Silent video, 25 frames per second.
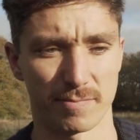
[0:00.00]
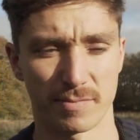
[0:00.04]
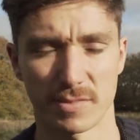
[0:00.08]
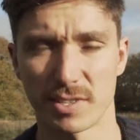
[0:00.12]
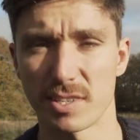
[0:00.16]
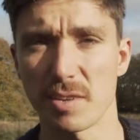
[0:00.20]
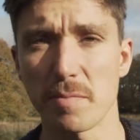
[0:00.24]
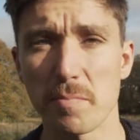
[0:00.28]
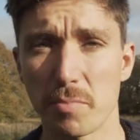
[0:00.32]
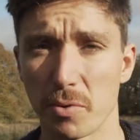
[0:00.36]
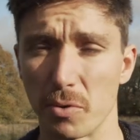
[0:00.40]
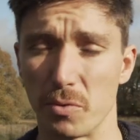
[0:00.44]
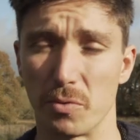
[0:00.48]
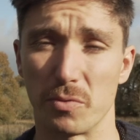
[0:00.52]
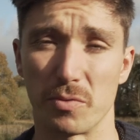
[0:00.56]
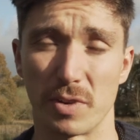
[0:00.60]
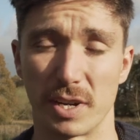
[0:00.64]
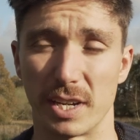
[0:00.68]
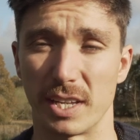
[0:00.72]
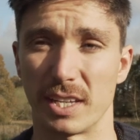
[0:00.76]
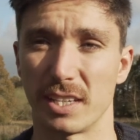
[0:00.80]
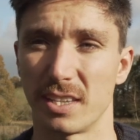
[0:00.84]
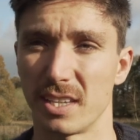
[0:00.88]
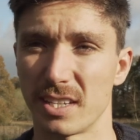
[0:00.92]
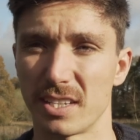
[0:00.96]
Simple,
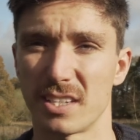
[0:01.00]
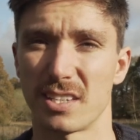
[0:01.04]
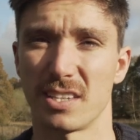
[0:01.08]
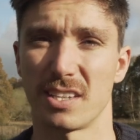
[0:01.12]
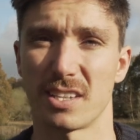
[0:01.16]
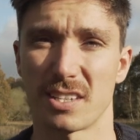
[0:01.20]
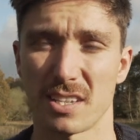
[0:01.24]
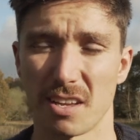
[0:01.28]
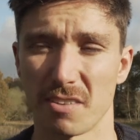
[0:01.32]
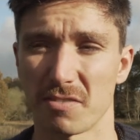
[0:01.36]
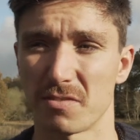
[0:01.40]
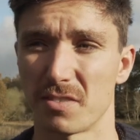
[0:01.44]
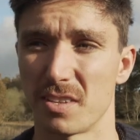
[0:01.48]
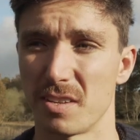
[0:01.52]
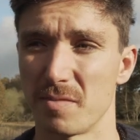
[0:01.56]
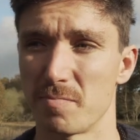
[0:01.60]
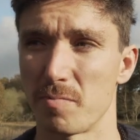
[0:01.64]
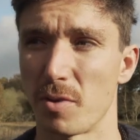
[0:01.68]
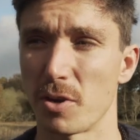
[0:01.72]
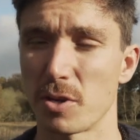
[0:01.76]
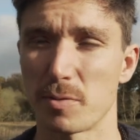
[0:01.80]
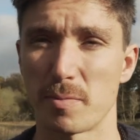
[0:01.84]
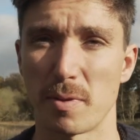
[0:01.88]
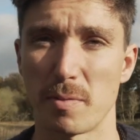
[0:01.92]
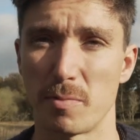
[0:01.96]
really. This is the stuff that
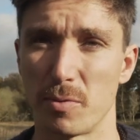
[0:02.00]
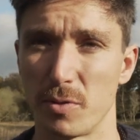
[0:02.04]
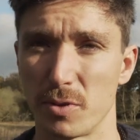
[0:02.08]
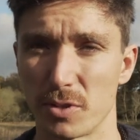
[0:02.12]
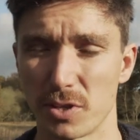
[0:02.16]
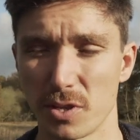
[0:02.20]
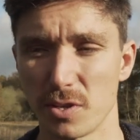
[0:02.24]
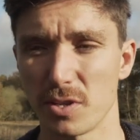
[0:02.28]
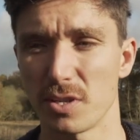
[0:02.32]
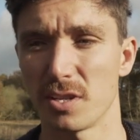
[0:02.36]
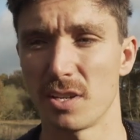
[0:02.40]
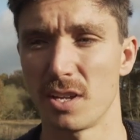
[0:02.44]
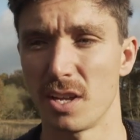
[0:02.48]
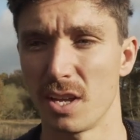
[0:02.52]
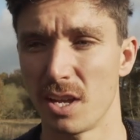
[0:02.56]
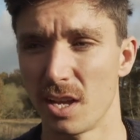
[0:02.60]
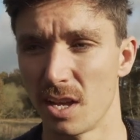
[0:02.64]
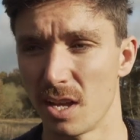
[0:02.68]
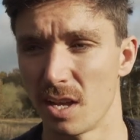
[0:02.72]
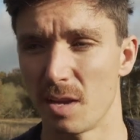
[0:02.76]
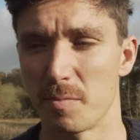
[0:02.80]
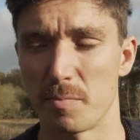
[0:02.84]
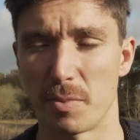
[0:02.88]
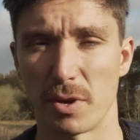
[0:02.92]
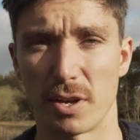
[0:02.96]
most people are doing,
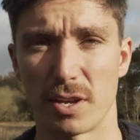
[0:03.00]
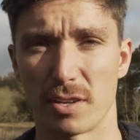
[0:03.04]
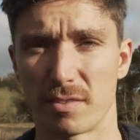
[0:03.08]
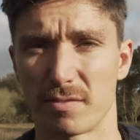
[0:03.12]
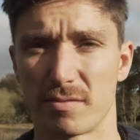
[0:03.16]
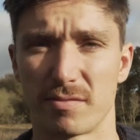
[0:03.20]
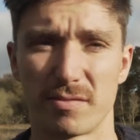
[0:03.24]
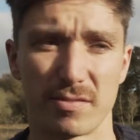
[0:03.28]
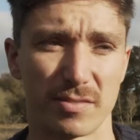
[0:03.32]
but